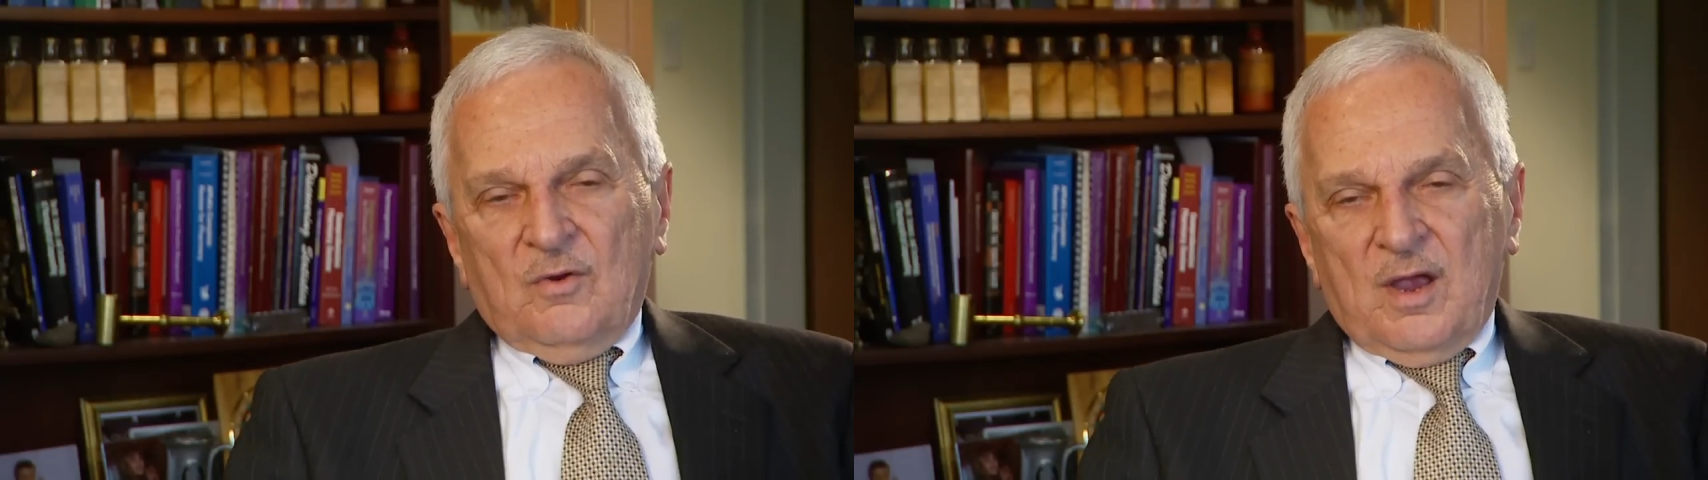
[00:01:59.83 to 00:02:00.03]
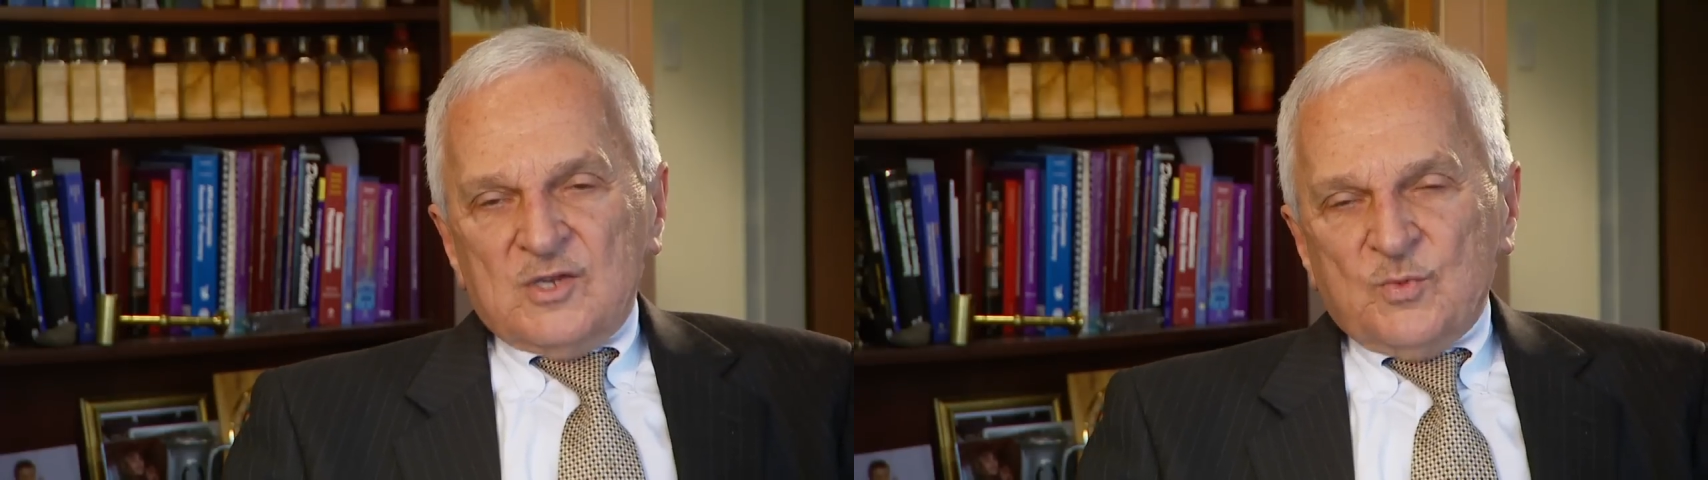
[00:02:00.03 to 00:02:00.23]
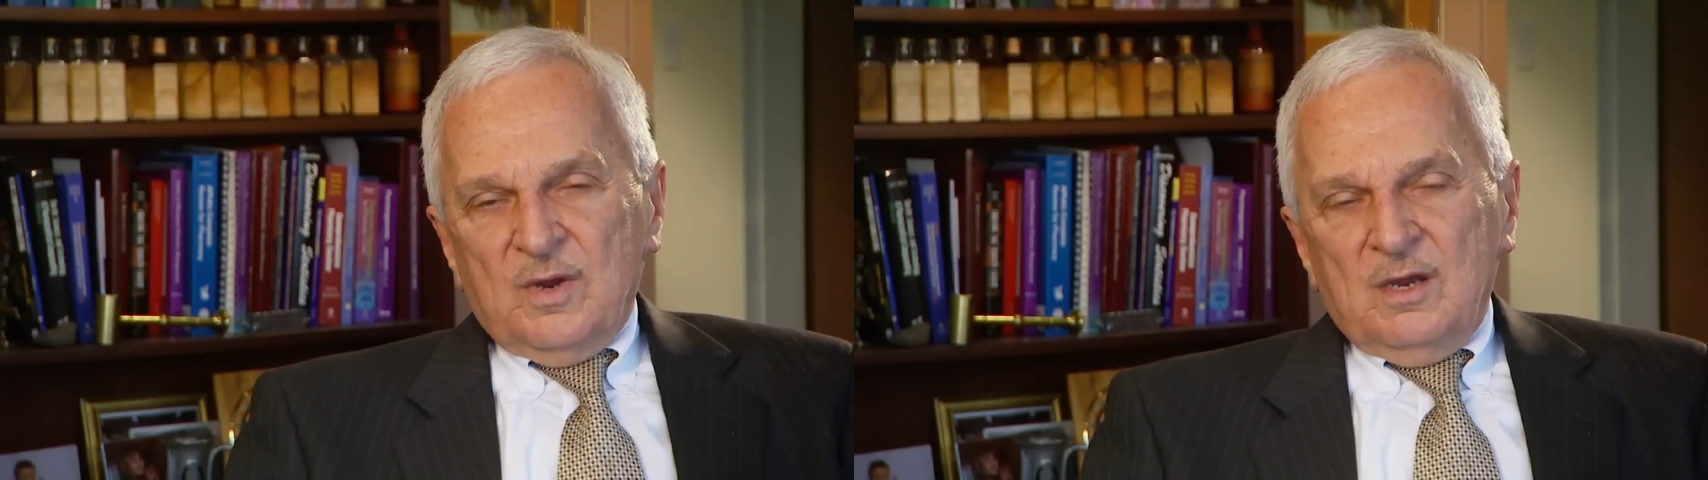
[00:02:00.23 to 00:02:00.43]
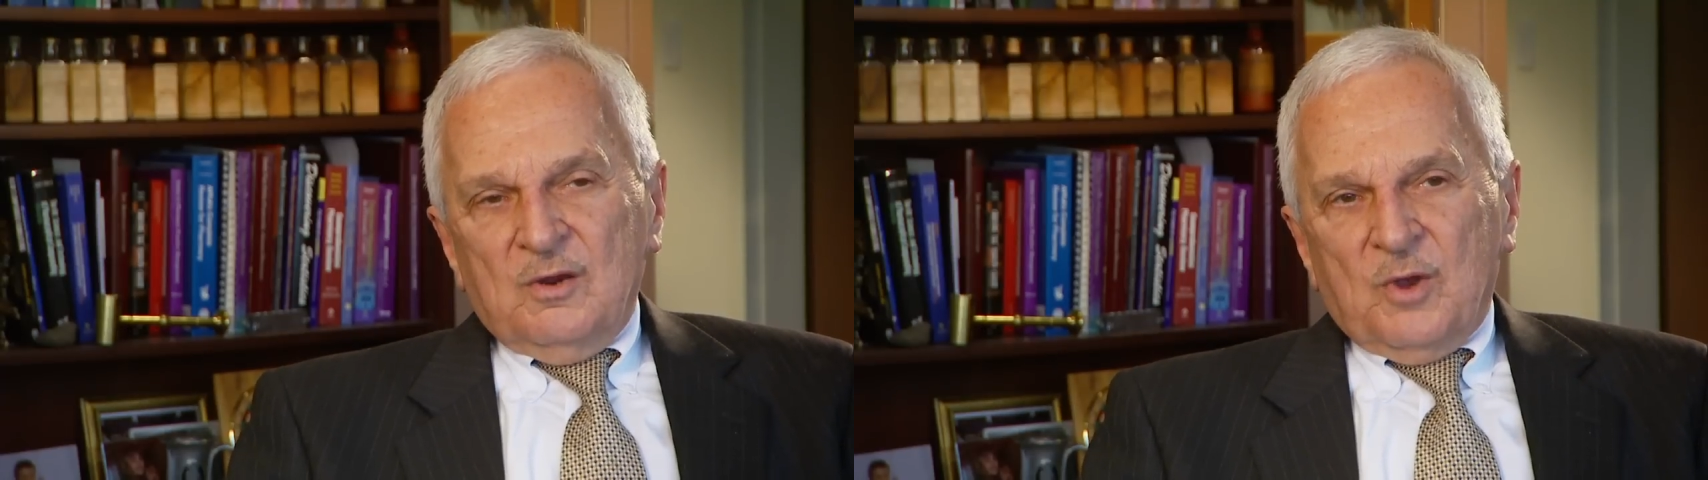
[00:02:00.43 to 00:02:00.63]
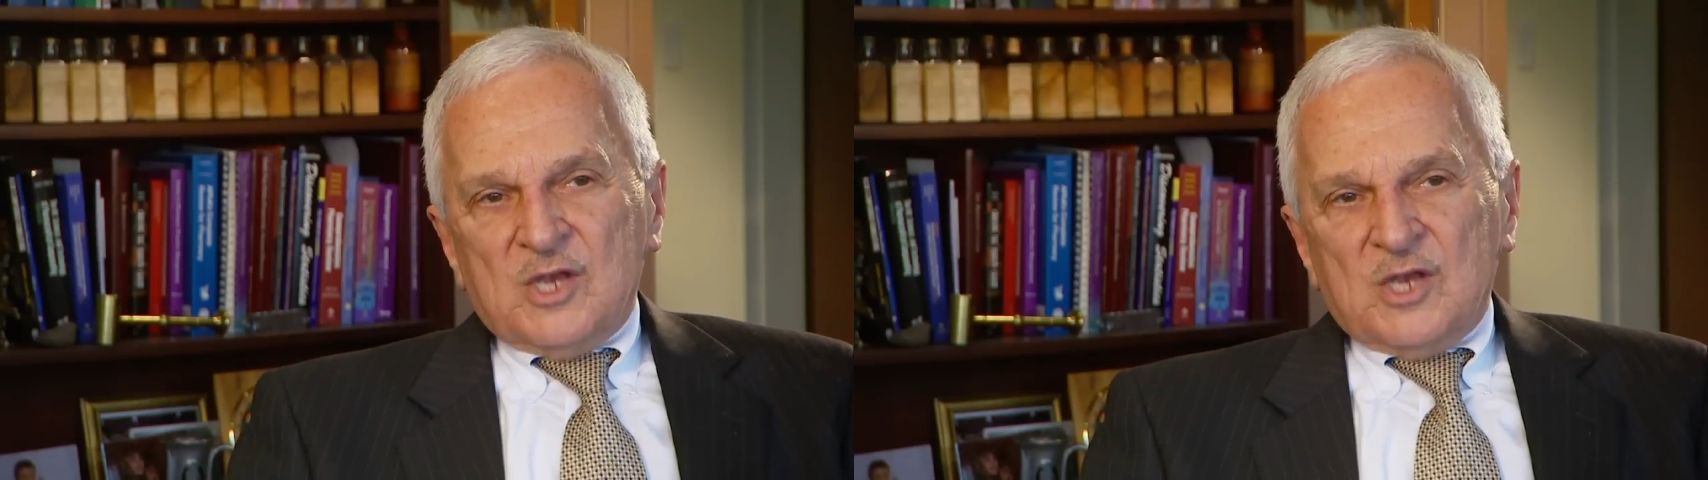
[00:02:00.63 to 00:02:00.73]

know, as we,